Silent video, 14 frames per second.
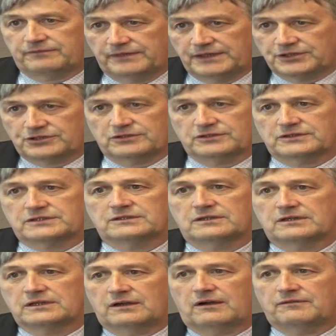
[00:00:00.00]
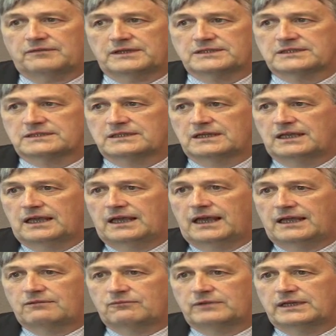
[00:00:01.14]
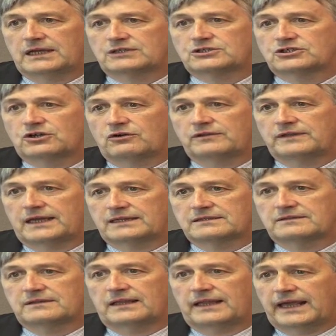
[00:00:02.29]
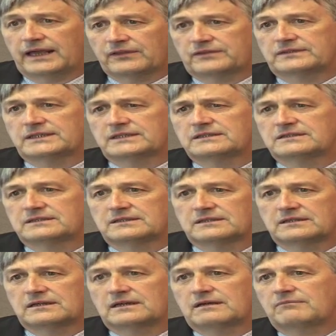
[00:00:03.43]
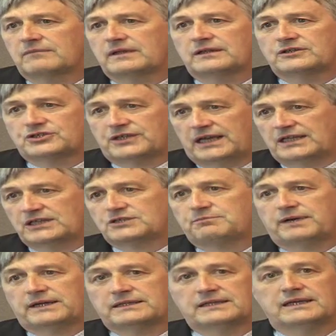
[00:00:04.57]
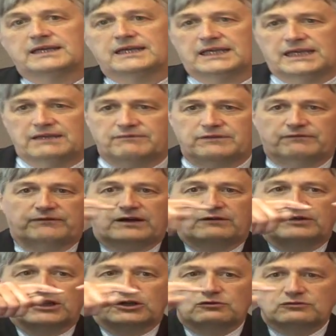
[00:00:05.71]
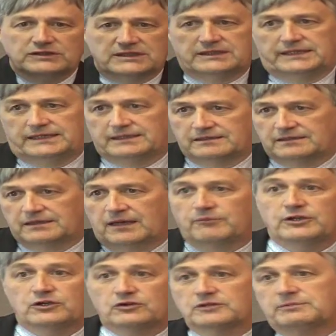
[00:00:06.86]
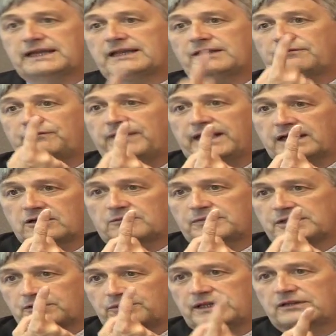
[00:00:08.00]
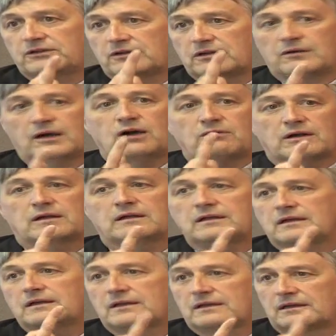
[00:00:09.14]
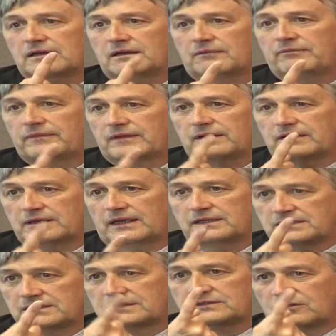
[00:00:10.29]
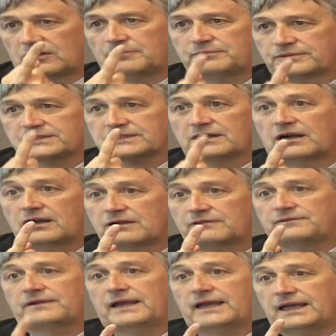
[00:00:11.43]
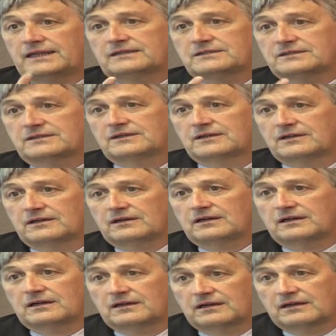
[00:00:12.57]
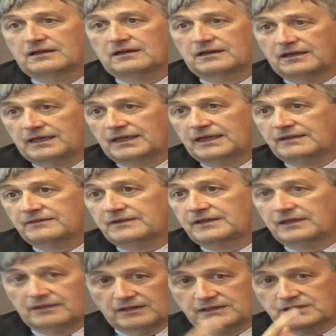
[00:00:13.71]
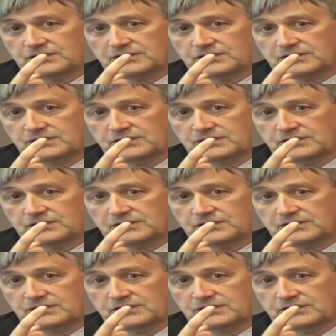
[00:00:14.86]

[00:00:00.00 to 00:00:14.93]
features of this. And we had shown that the length didn't change, but even very loosely, I mean, you could get a finger between our etisorb scarf and the